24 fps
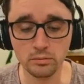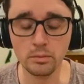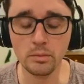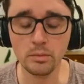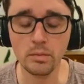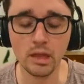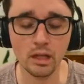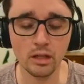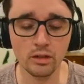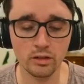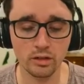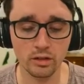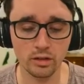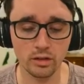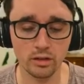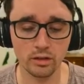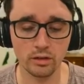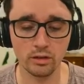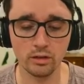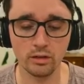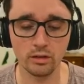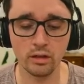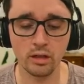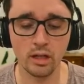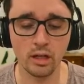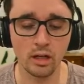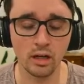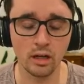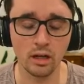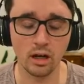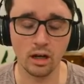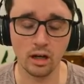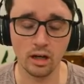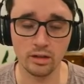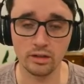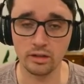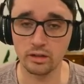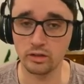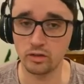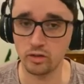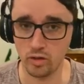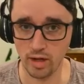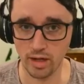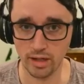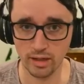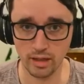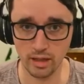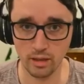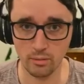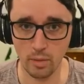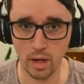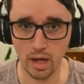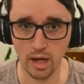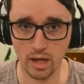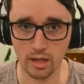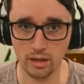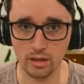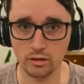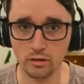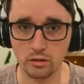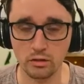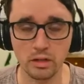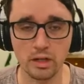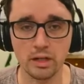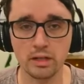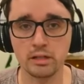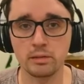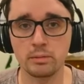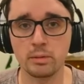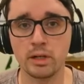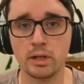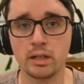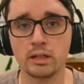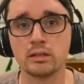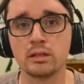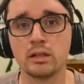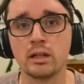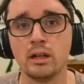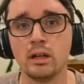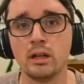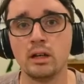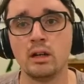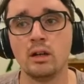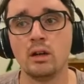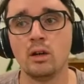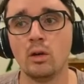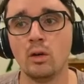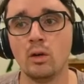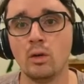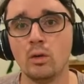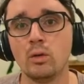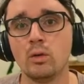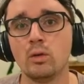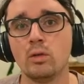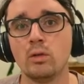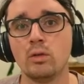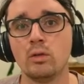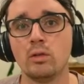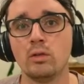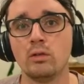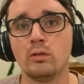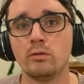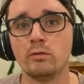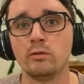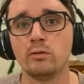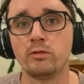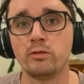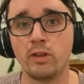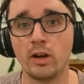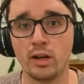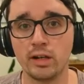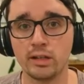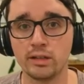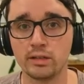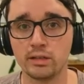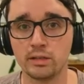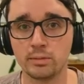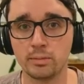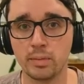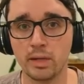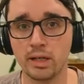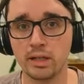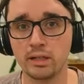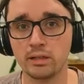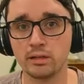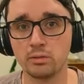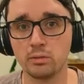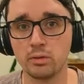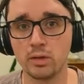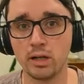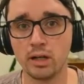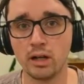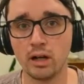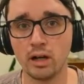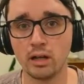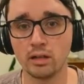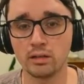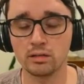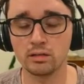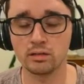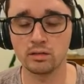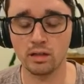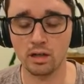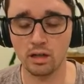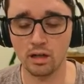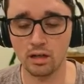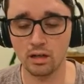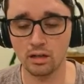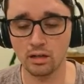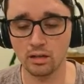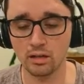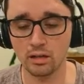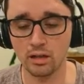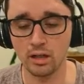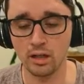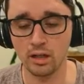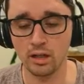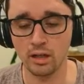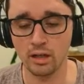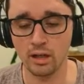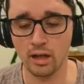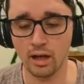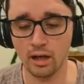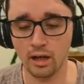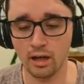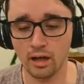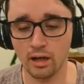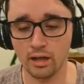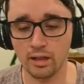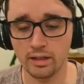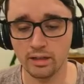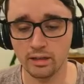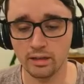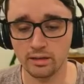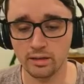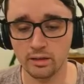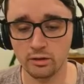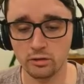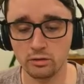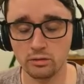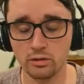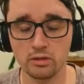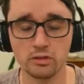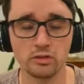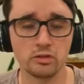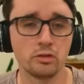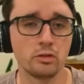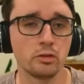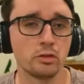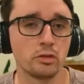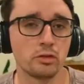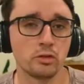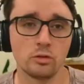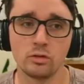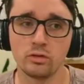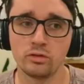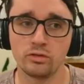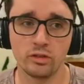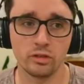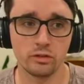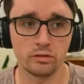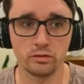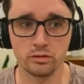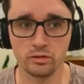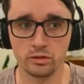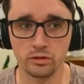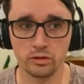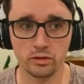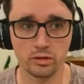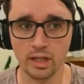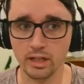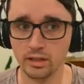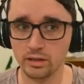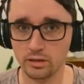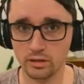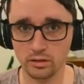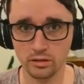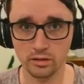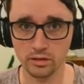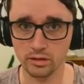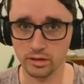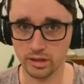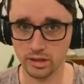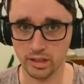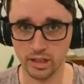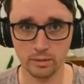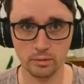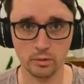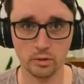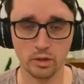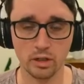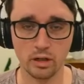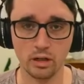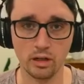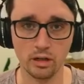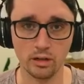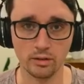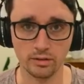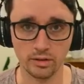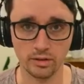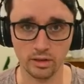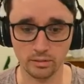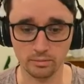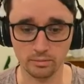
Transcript: to either drag their man and create space, or find space where others can't in the central. And you saw Foden do that as soon as he came on at half-time.